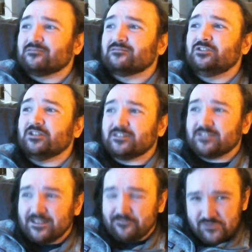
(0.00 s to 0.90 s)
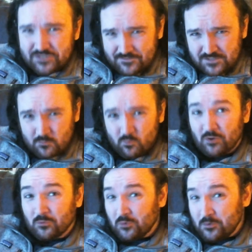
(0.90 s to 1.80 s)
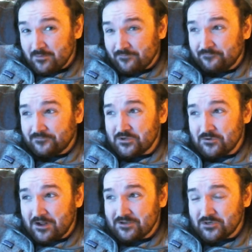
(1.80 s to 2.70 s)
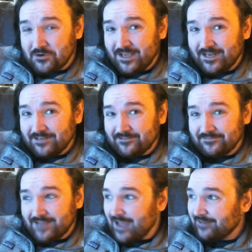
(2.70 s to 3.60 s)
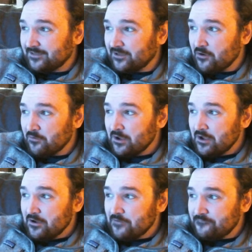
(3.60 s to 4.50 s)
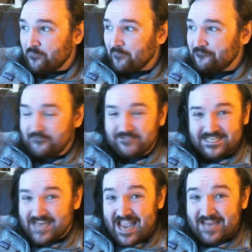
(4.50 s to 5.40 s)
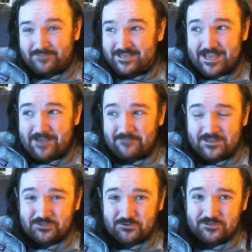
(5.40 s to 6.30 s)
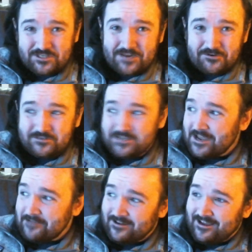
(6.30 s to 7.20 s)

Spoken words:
Just give yourself some wiggle room so you're not turning it in at, 4:59 p.m. Eastern Standard Time.